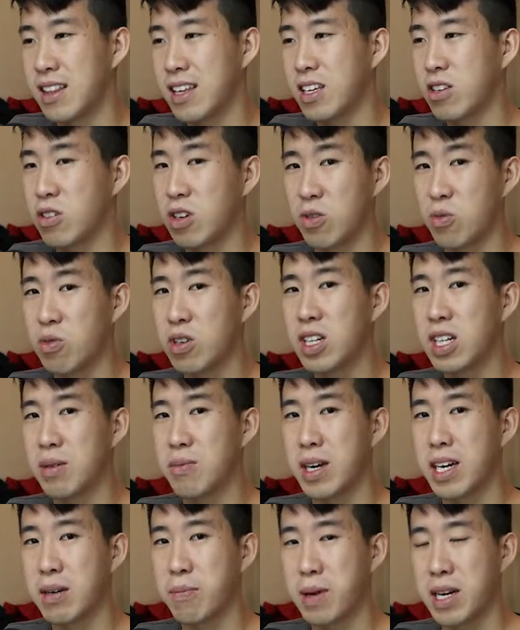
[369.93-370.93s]
you could really
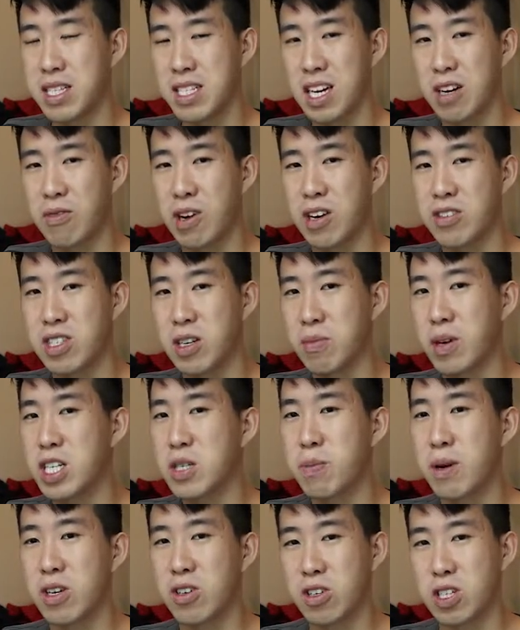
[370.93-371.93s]
make bedside rounds a much
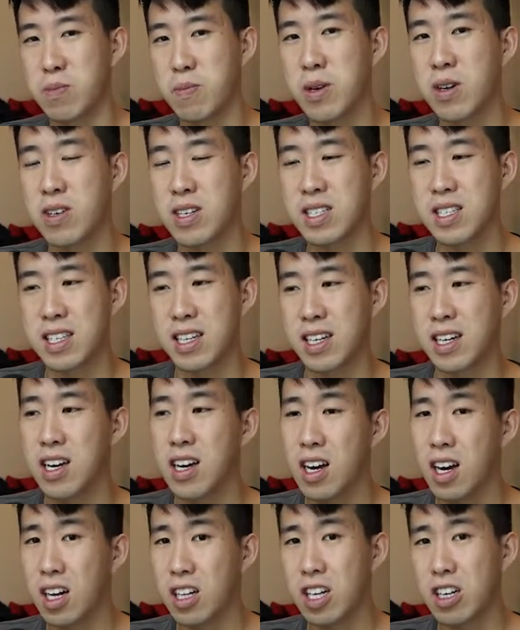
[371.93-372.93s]
better experience than
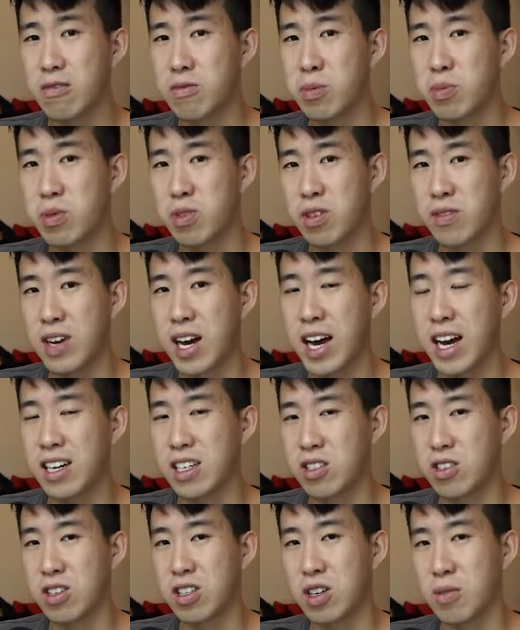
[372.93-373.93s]
a lot of people have had
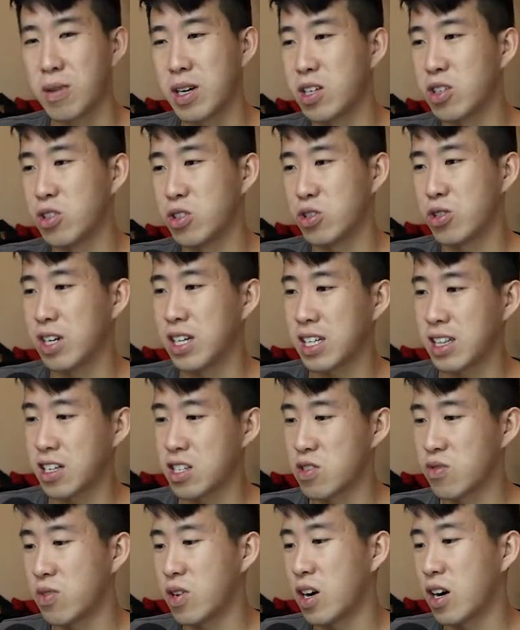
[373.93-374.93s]
during their medical training
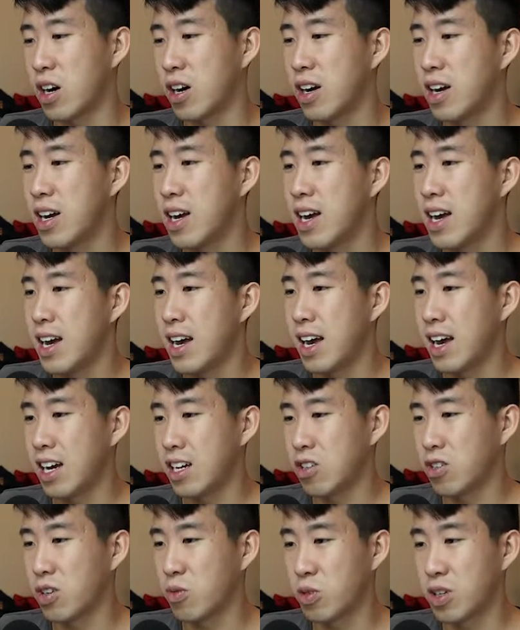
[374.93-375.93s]
thus far. And
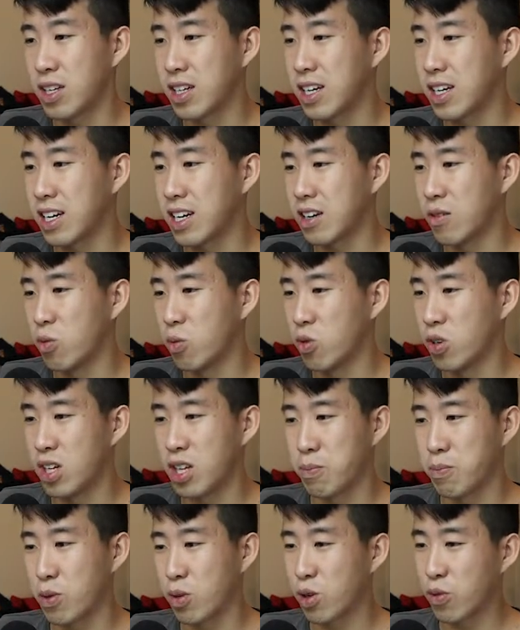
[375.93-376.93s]
you could really get a
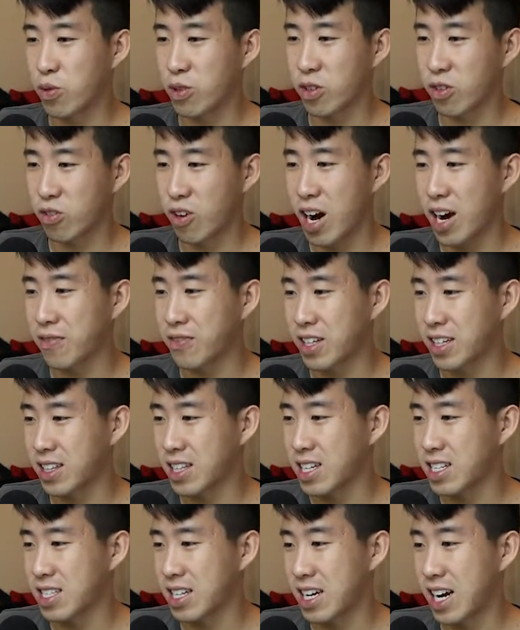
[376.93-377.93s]
really beautiful graph like
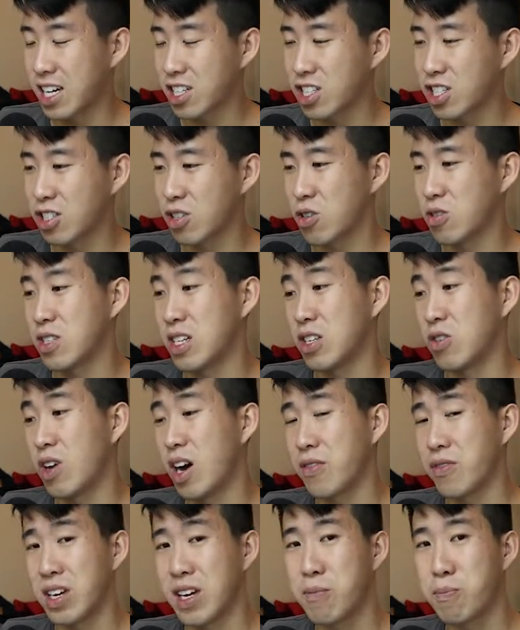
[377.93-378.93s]
this that actually shows that you
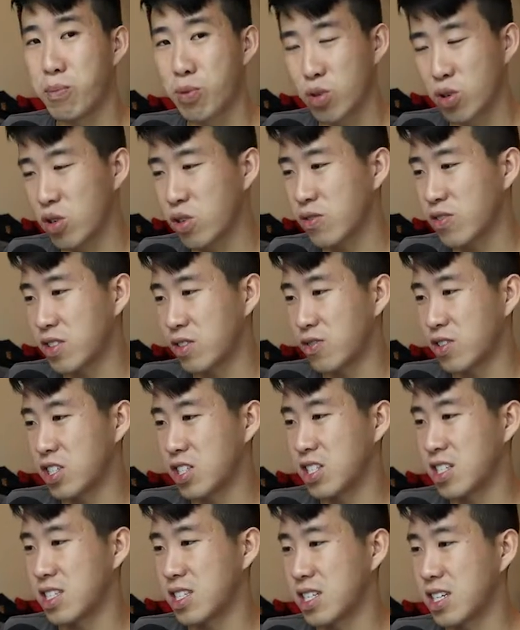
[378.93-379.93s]
have improved
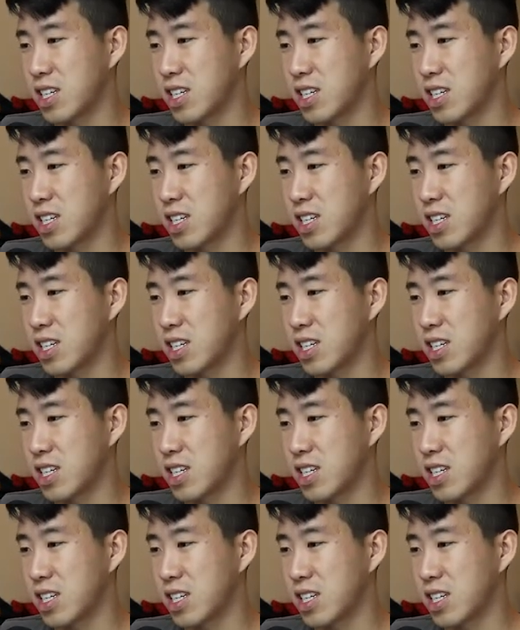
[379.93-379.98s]
efficiency,